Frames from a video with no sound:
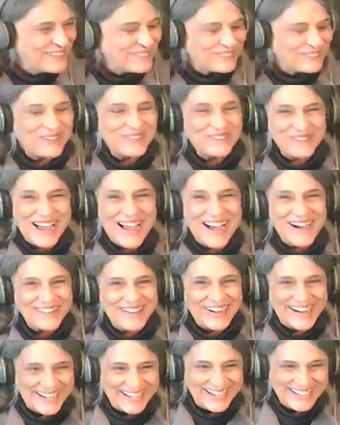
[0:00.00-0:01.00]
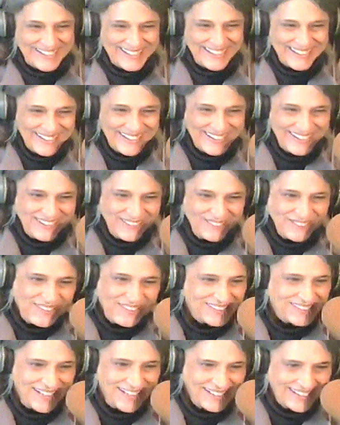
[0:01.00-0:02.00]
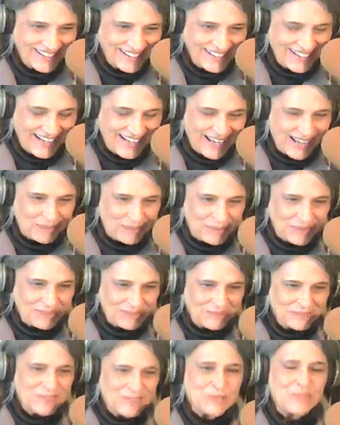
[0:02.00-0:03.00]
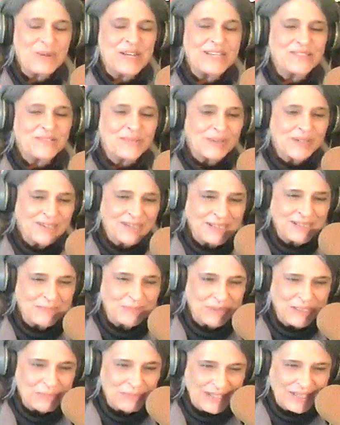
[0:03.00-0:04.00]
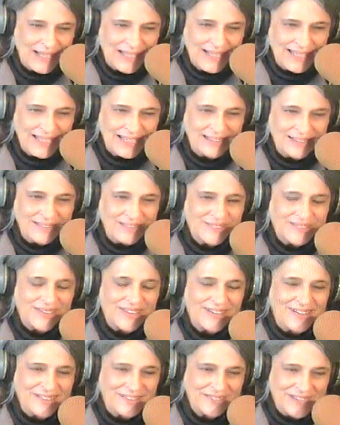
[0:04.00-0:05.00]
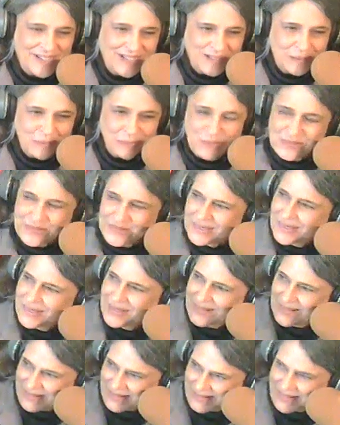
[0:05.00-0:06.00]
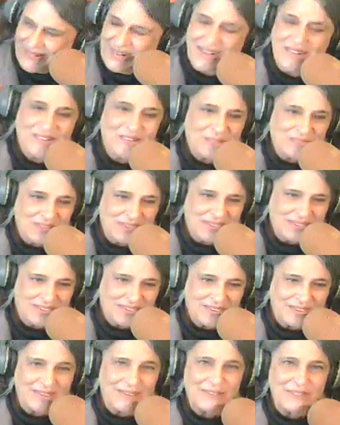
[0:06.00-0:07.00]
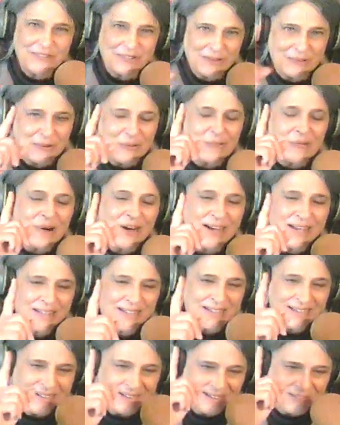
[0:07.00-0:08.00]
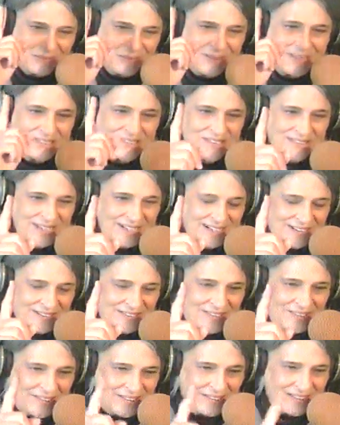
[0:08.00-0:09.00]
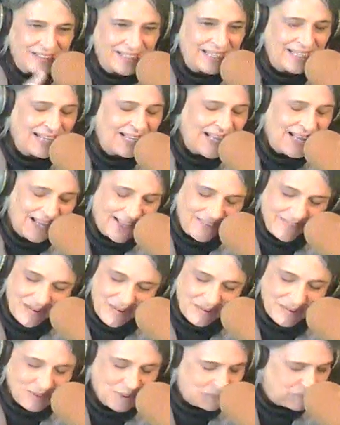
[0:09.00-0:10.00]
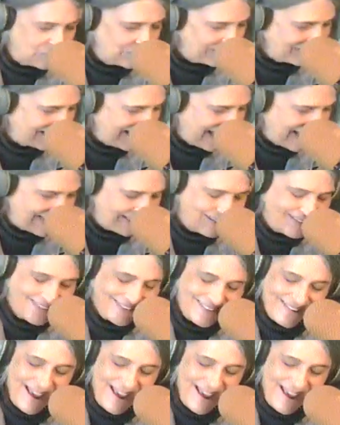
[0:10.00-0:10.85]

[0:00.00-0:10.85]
from now on, which ain't going to happen. Which means we're going to be playing the Chicago Cubs right over here for a winner-take-all, and they're going to put that